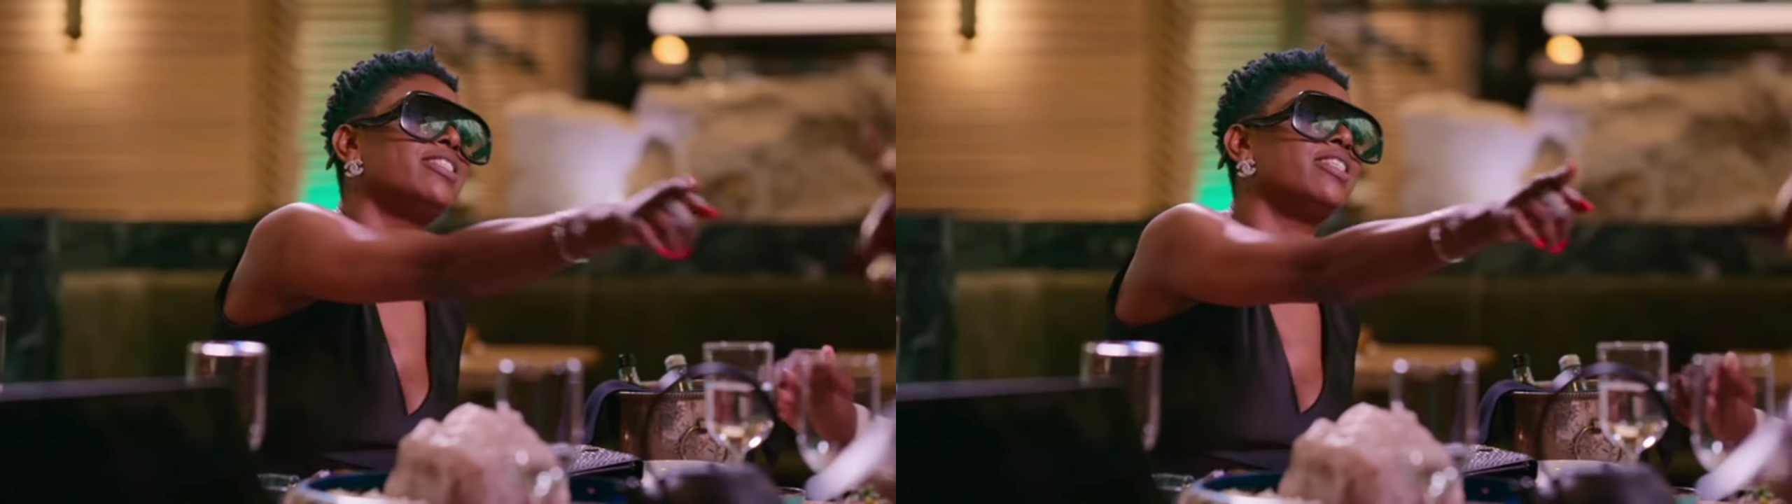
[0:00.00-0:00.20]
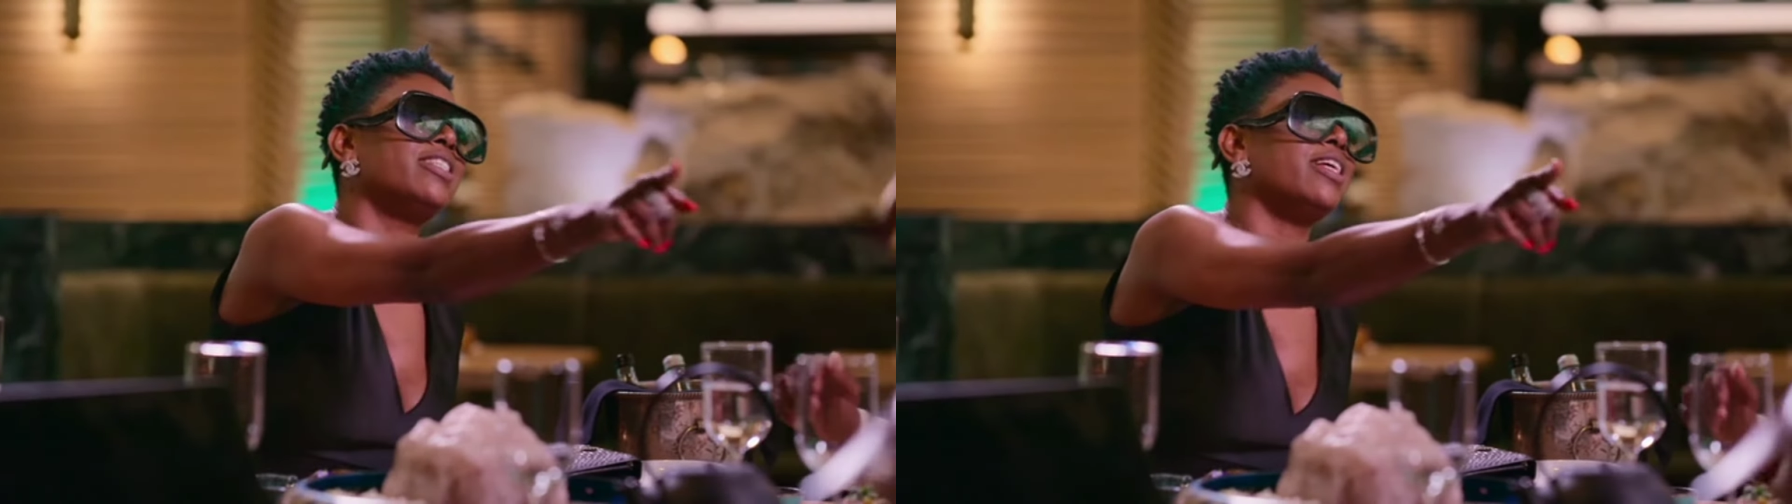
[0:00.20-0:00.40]

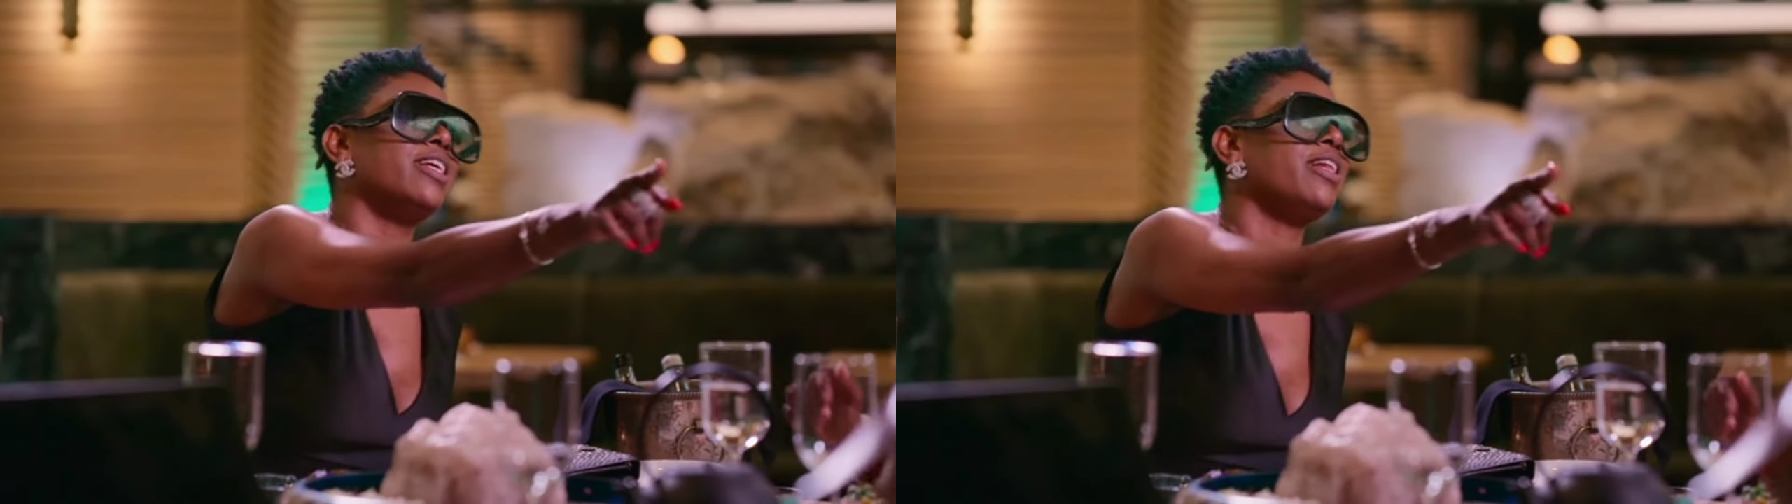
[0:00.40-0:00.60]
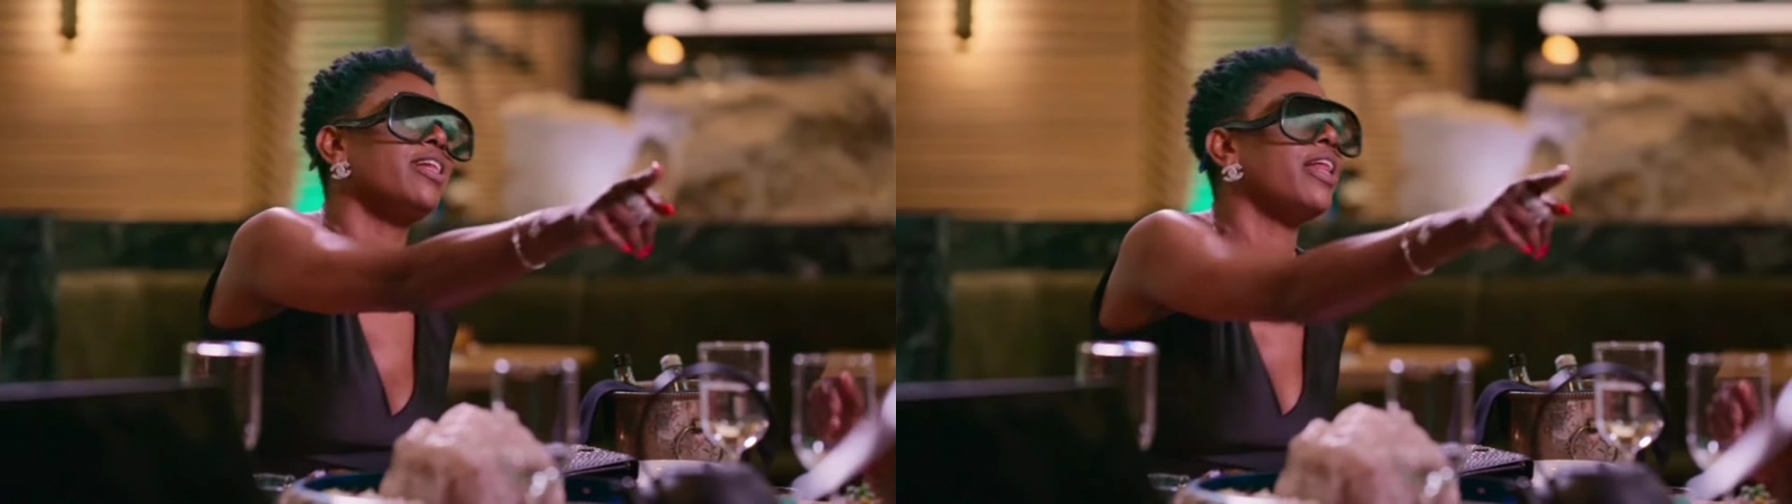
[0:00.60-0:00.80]
wrong.
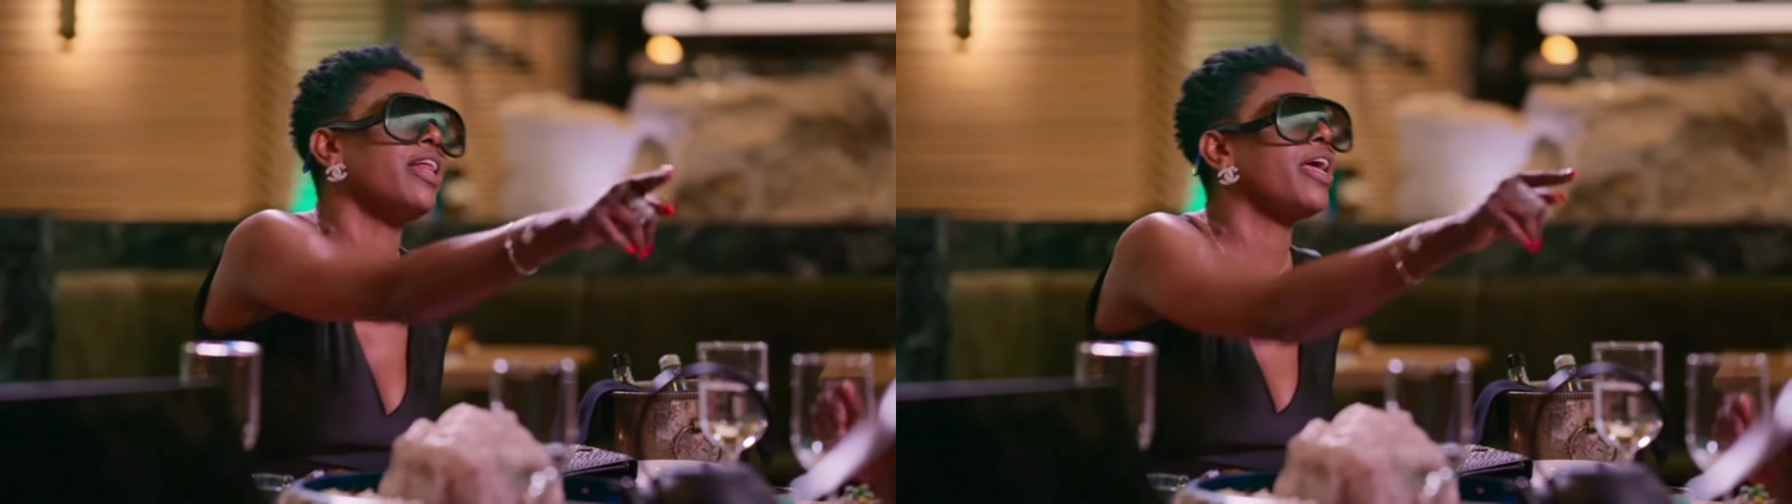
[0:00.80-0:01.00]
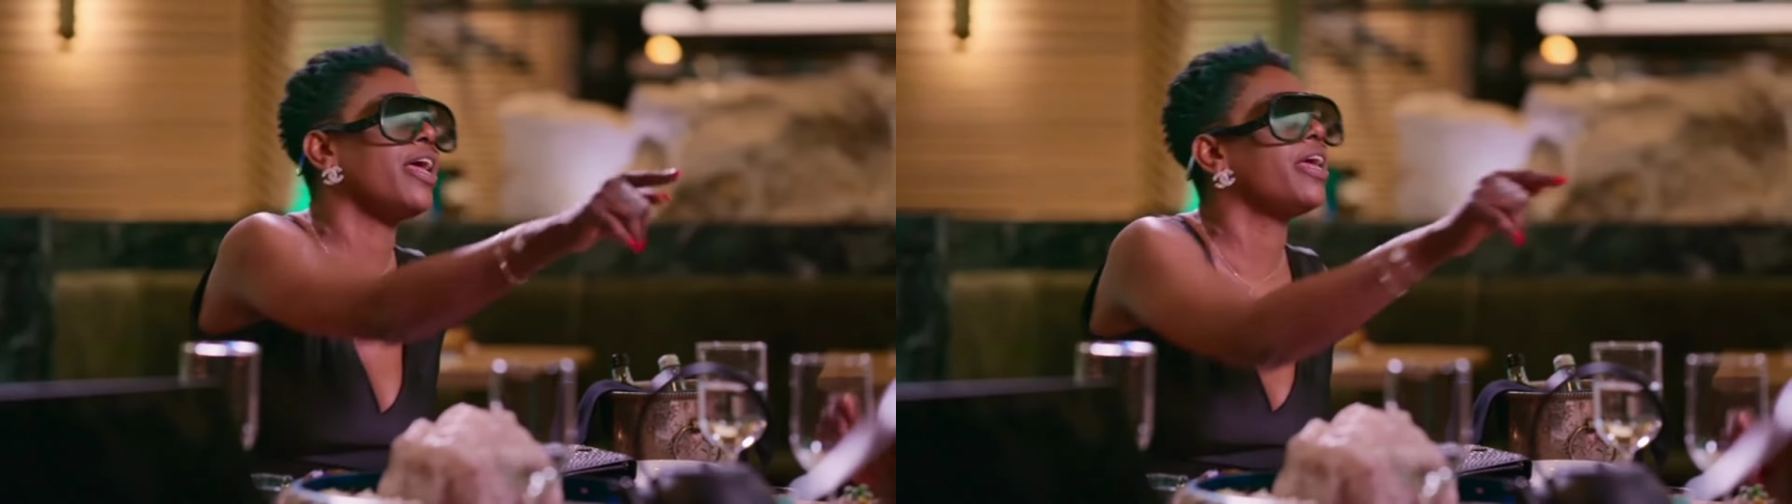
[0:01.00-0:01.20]
Is
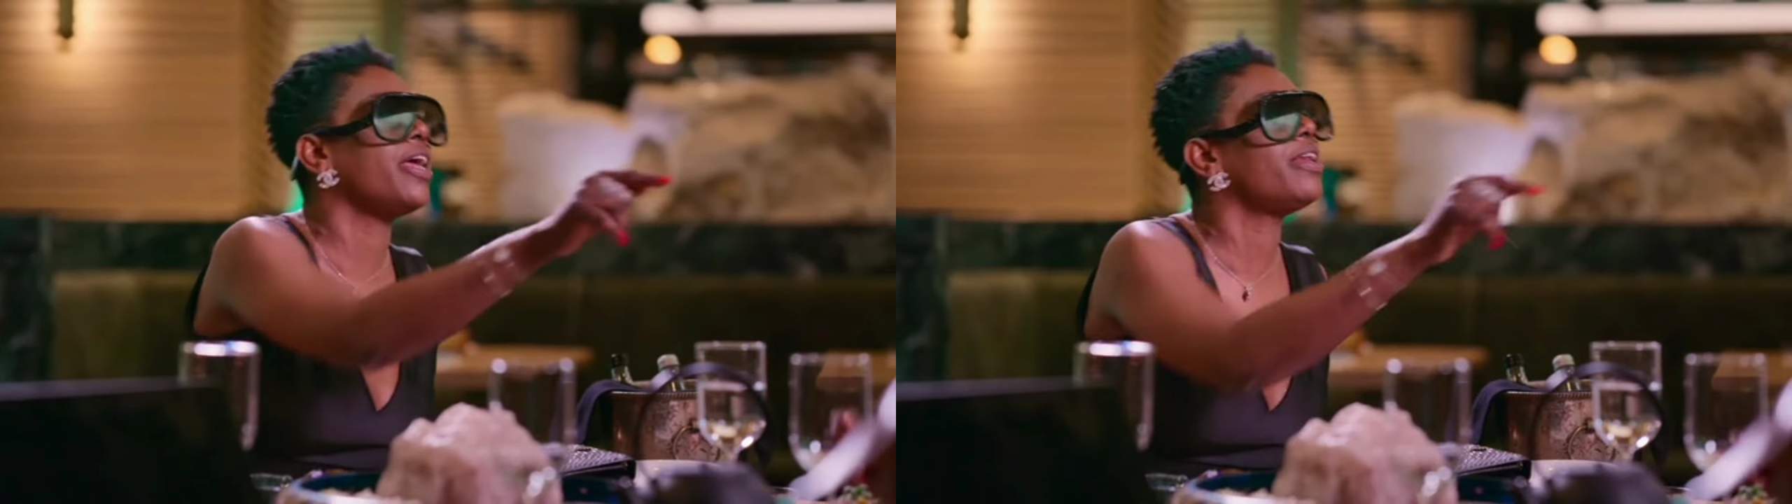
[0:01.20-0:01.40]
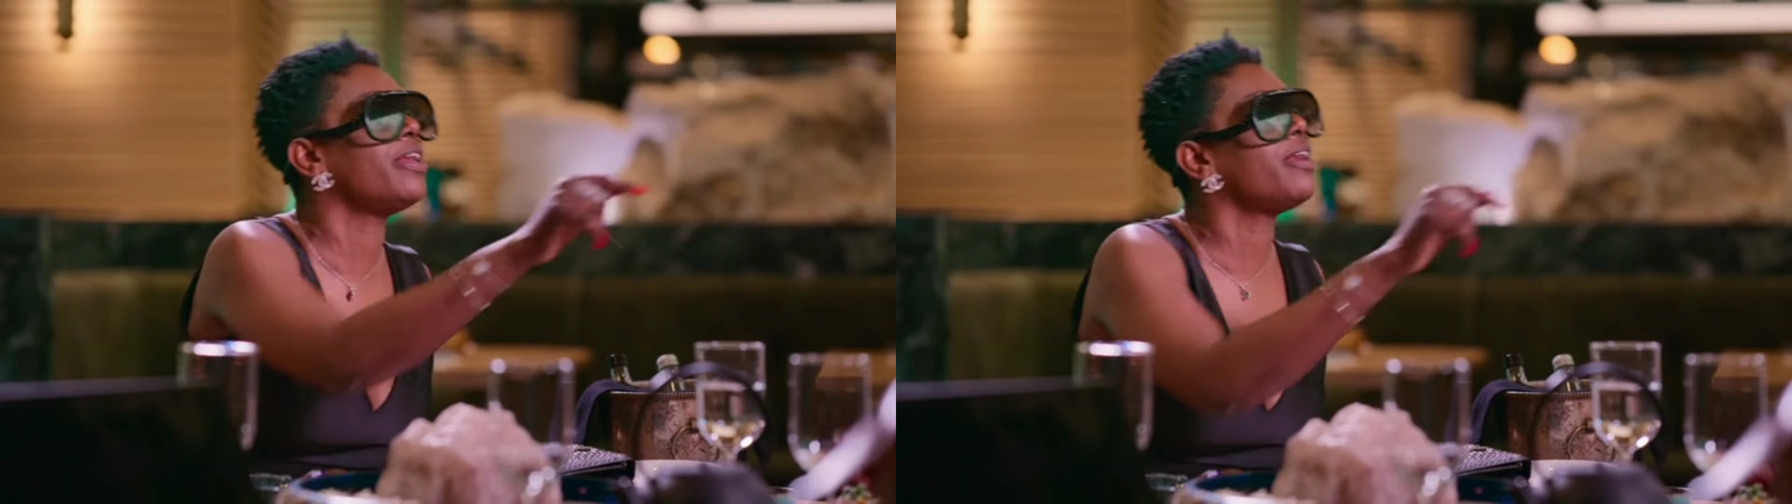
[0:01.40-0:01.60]
it just for the